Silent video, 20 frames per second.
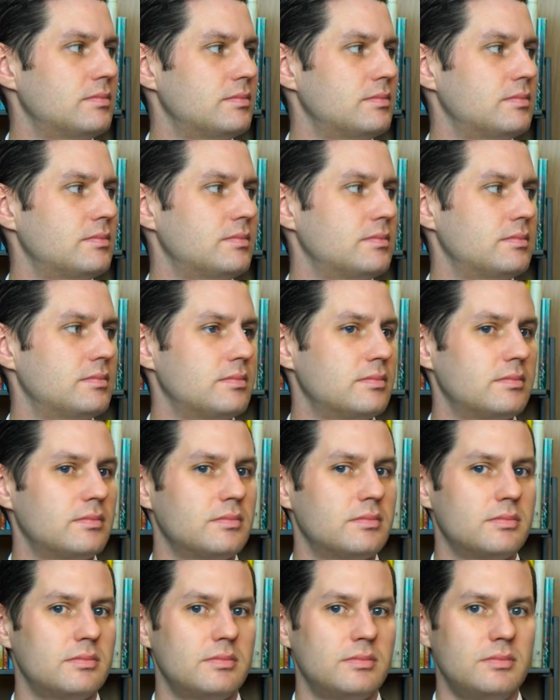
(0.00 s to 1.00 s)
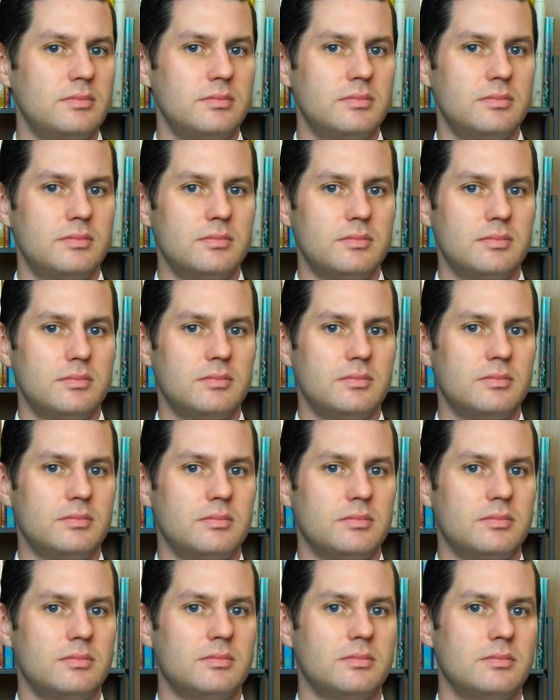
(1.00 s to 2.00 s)

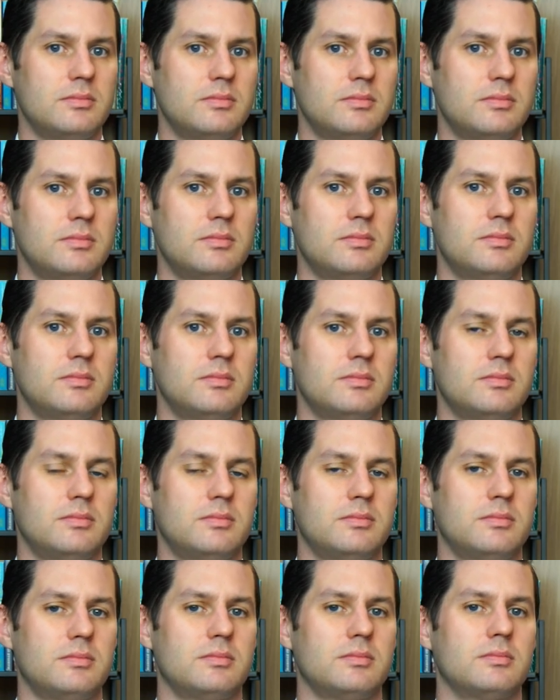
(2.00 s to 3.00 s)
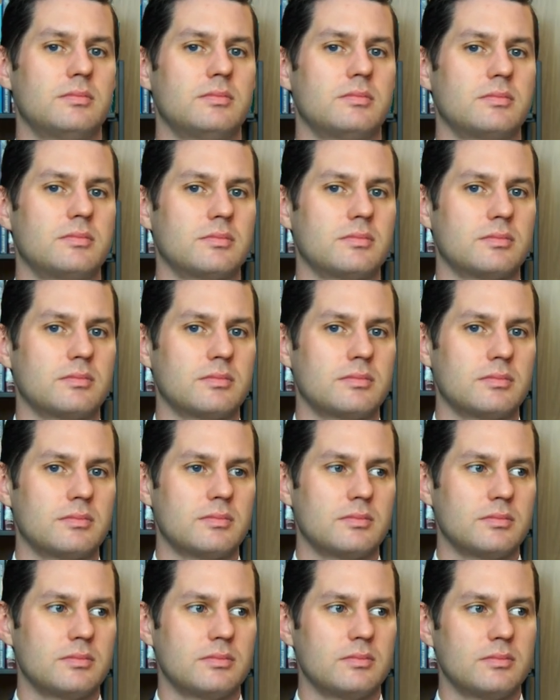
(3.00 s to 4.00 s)

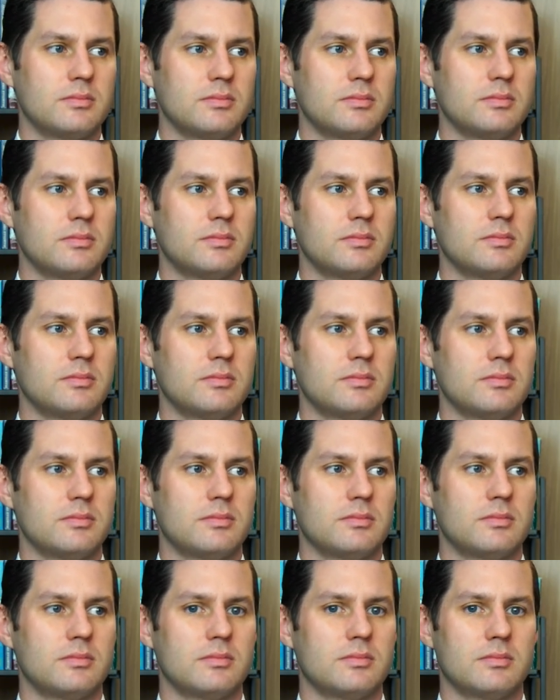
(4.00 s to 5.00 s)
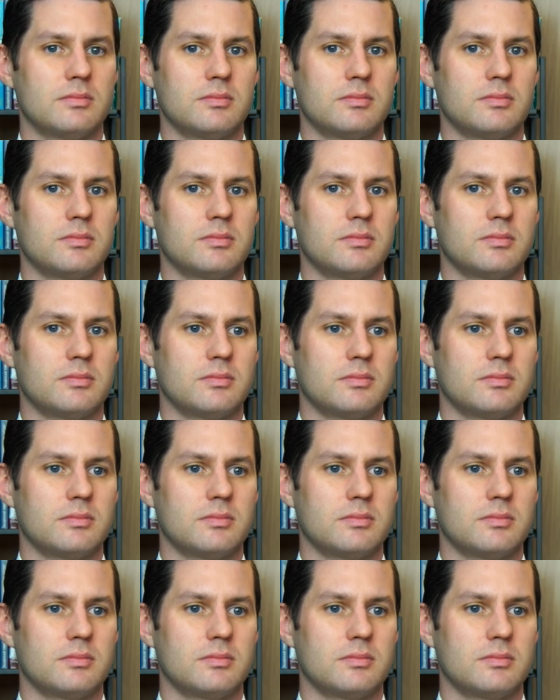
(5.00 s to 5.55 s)
[no speech]